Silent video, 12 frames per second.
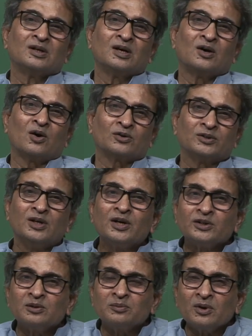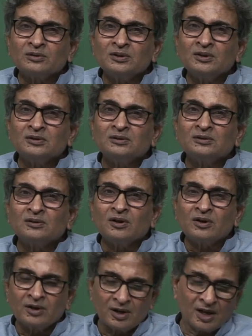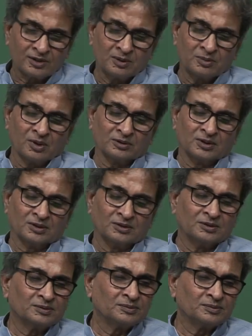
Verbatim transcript: oxidation process or a reduction process?